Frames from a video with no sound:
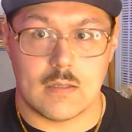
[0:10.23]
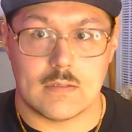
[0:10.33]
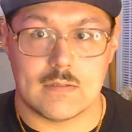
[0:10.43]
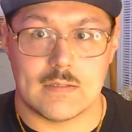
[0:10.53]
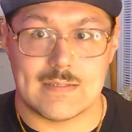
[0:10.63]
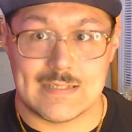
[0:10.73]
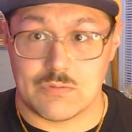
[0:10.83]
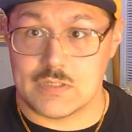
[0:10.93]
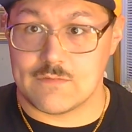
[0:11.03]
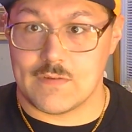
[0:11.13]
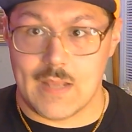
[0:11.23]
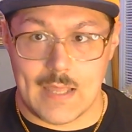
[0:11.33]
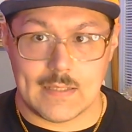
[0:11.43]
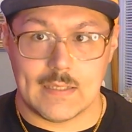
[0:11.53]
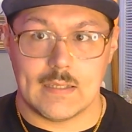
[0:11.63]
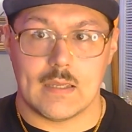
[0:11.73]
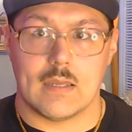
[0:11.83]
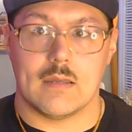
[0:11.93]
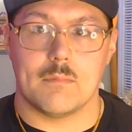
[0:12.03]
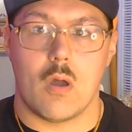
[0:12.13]
the series finale,
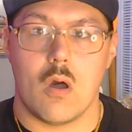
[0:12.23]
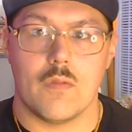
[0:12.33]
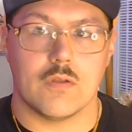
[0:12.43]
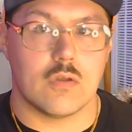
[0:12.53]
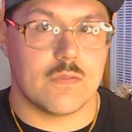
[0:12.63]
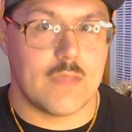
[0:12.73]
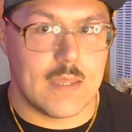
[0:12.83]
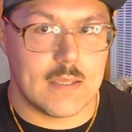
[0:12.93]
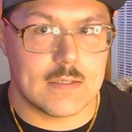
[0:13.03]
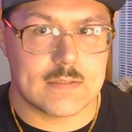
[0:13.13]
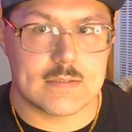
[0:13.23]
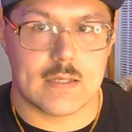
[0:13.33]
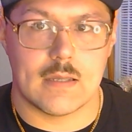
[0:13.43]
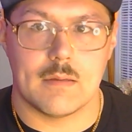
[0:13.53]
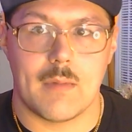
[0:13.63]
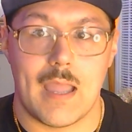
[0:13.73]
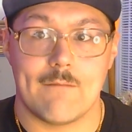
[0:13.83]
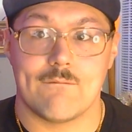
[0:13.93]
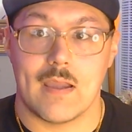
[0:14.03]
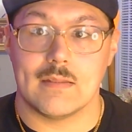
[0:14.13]
all the good things. I have
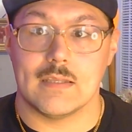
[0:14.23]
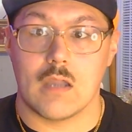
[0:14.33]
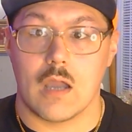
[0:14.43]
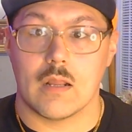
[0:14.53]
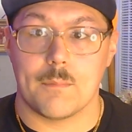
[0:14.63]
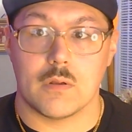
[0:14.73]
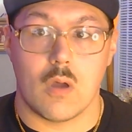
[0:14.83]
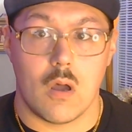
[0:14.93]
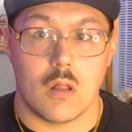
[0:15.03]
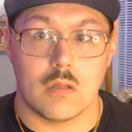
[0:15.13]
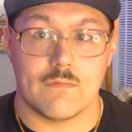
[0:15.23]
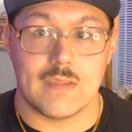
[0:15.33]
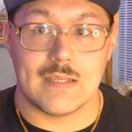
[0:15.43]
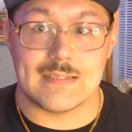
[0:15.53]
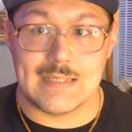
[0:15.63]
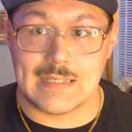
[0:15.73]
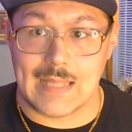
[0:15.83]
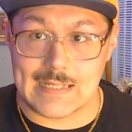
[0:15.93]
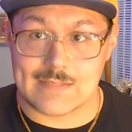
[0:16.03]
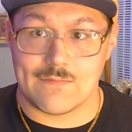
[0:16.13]
finally caught up on all of the
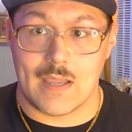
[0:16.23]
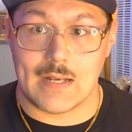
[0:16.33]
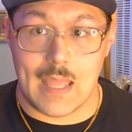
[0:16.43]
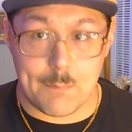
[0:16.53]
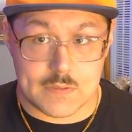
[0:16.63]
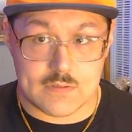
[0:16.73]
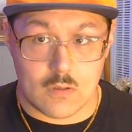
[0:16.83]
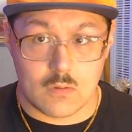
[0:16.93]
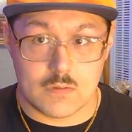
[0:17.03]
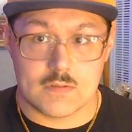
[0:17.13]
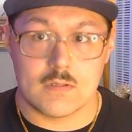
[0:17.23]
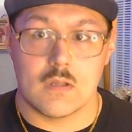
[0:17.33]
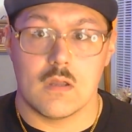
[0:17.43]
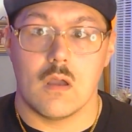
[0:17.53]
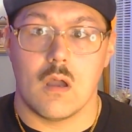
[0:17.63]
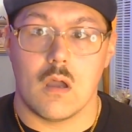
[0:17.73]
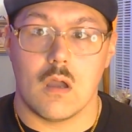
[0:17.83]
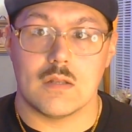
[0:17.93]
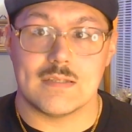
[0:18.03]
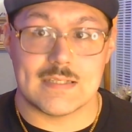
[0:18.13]
declassified episodes
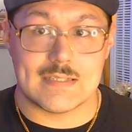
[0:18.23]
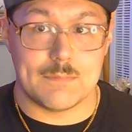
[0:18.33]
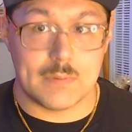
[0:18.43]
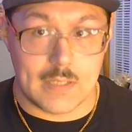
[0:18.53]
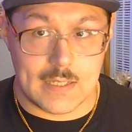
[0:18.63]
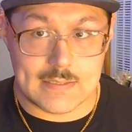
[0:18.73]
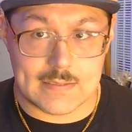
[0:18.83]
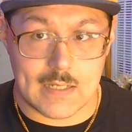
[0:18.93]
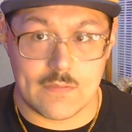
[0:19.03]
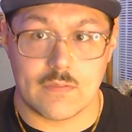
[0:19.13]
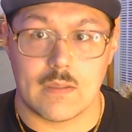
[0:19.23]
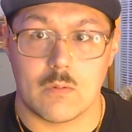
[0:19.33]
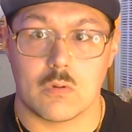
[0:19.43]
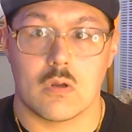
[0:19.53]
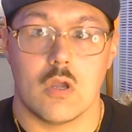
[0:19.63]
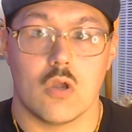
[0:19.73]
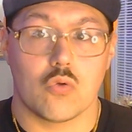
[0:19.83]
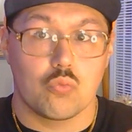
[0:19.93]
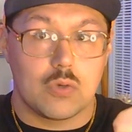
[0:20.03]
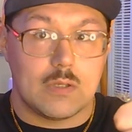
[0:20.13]
on Disney Plus. I thought they were
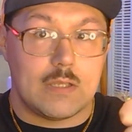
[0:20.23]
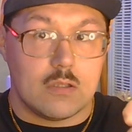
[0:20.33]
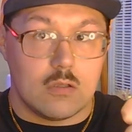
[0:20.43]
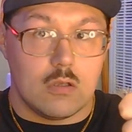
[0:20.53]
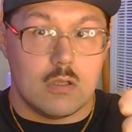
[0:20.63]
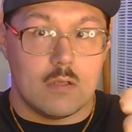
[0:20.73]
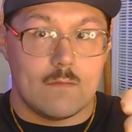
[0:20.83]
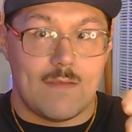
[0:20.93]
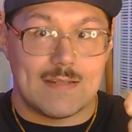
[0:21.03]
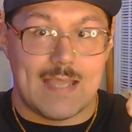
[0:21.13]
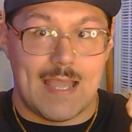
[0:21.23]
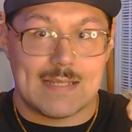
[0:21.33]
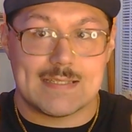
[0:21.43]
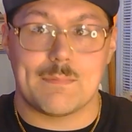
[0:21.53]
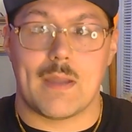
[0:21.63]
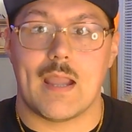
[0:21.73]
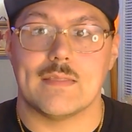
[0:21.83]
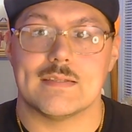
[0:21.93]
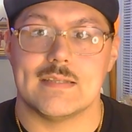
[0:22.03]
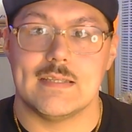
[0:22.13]
really good, fantastic behind the
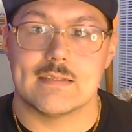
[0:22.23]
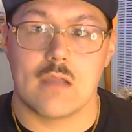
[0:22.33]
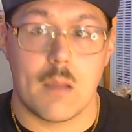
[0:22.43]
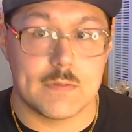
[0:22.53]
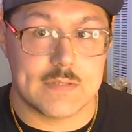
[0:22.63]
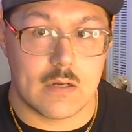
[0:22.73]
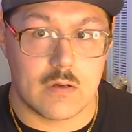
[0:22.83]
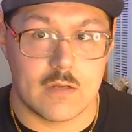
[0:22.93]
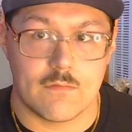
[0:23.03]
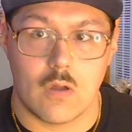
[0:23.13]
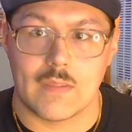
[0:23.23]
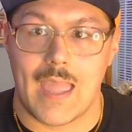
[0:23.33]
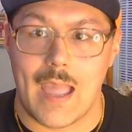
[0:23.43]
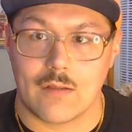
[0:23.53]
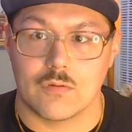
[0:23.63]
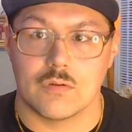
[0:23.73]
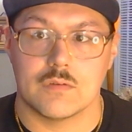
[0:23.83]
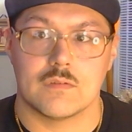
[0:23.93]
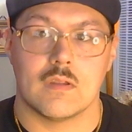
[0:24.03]
scenes commentary of all the actors